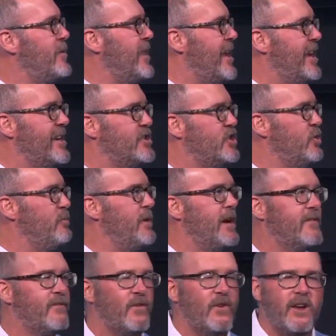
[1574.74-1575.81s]
them when they get too
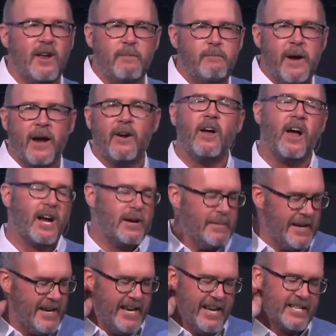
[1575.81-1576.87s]
big for you and bear hug
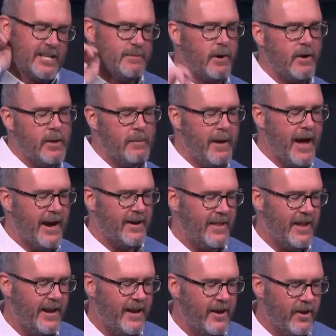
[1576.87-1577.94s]
them and kiss them on the back of
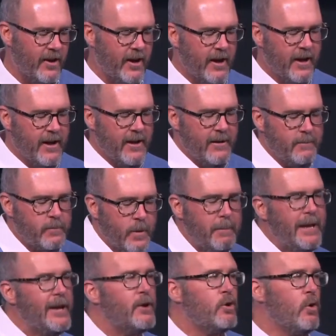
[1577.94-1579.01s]
the ear.
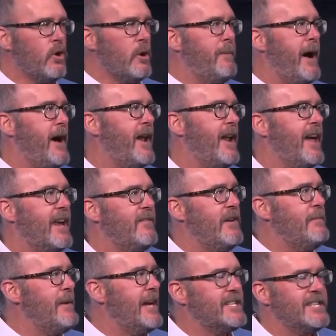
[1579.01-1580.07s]
Be cool about it. Like if
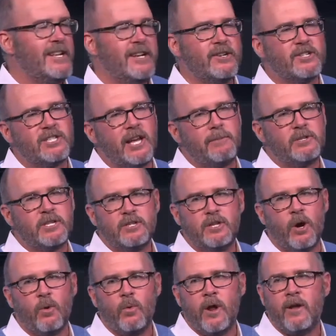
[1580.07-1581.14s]
he makes an interception,
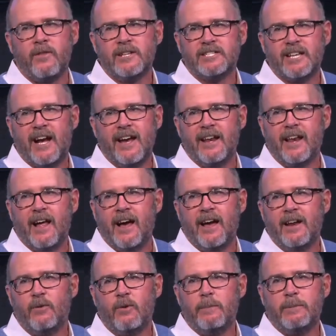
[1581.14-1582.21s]
don't run on the
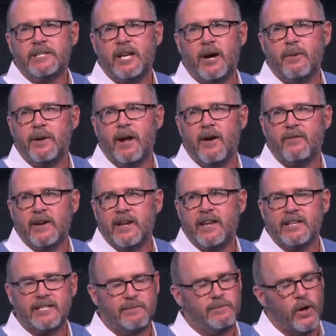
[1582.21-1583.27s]
sideline and rip his helmet off and
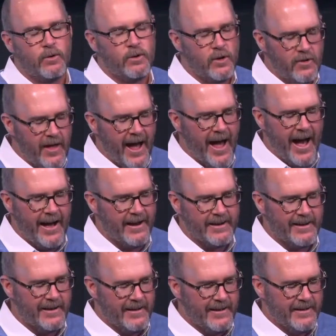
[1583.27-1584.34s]
kiss him. Don't do that.
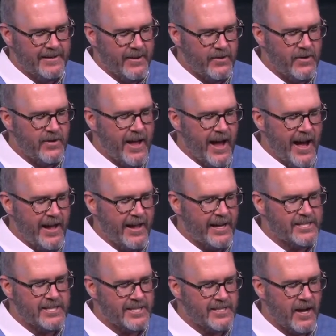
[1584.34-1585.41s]
Don't do that.
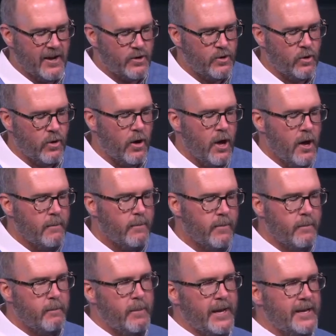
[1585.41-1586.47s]
That's just not cool.
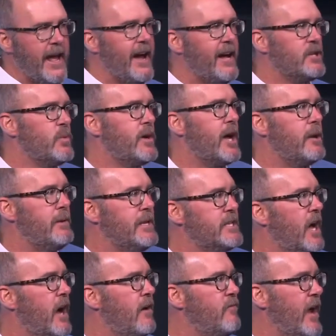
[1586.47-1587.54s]
But dads, we got to be
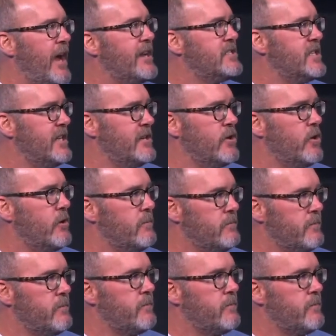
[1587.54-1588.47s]
tough and tender.